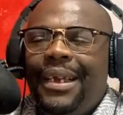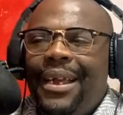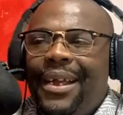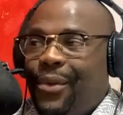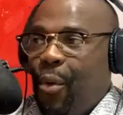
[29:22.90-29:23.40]

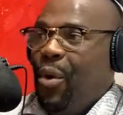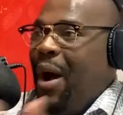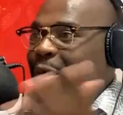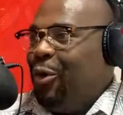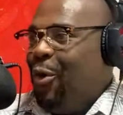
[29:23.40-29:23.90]
So we
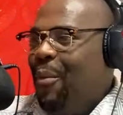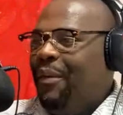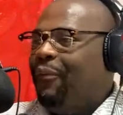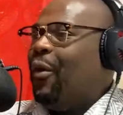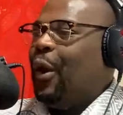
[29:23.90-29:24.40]
want to go
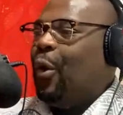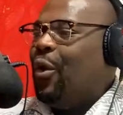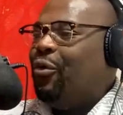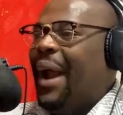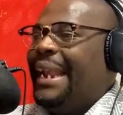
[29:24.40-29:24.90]
before the
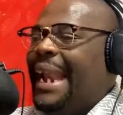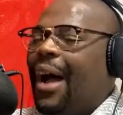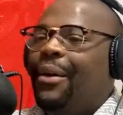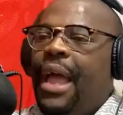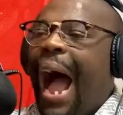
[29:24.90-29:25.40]
Lord right
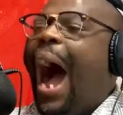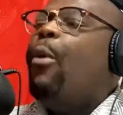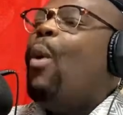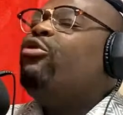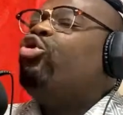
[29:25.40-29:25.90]
now. I
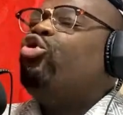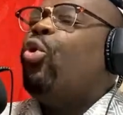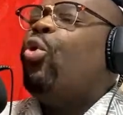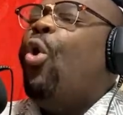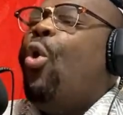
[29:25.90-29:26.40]
want you to
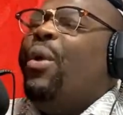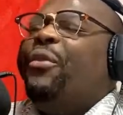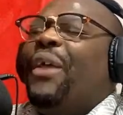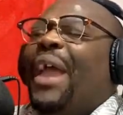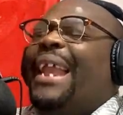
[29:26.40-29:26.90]
go
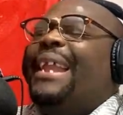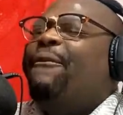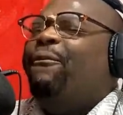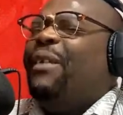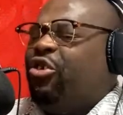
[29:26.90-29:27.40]
with any
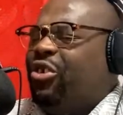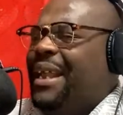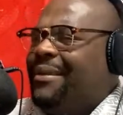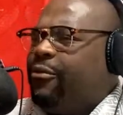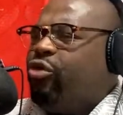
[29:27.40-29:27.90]
flesh
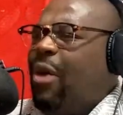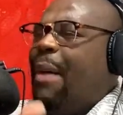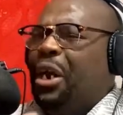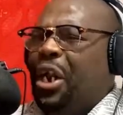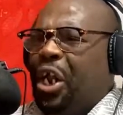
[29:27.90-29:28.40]
that's
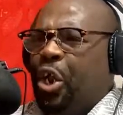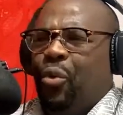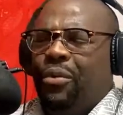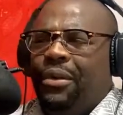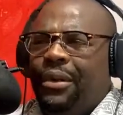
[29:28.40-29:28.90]
troubling you.
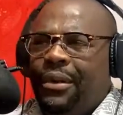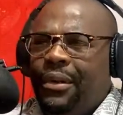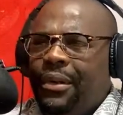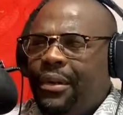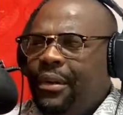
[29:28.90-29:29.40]

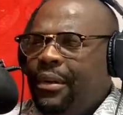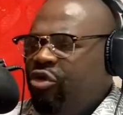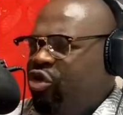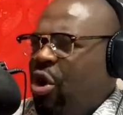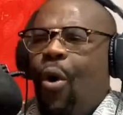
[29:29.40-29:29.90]

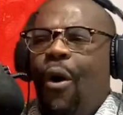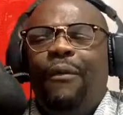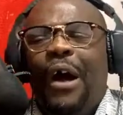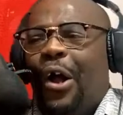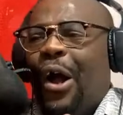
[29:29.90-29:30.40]

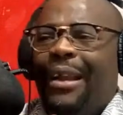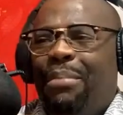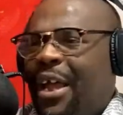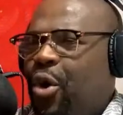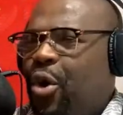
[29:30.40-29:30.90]
Jehovah God,
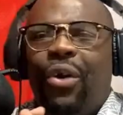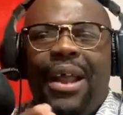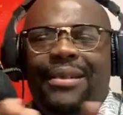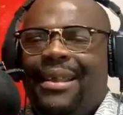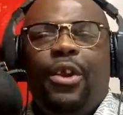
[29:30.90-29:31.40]
by your
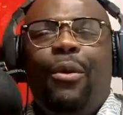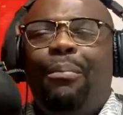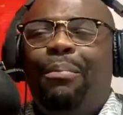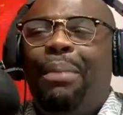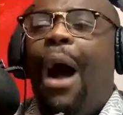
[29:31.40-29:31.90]
grace and your
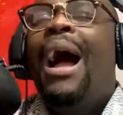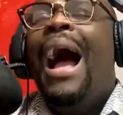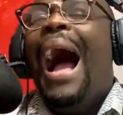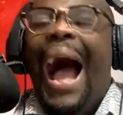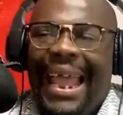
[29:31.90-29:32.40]
power,
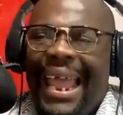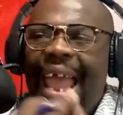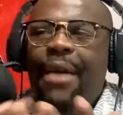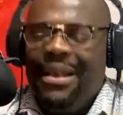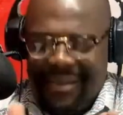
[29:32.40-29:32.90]
I
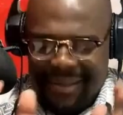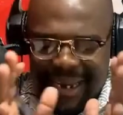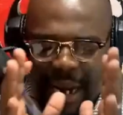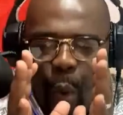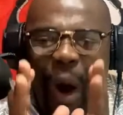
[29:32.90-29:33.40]
am a
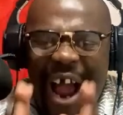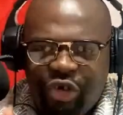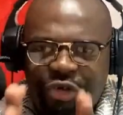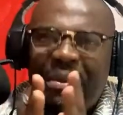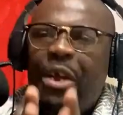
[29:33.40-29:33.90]
sinner. Wash me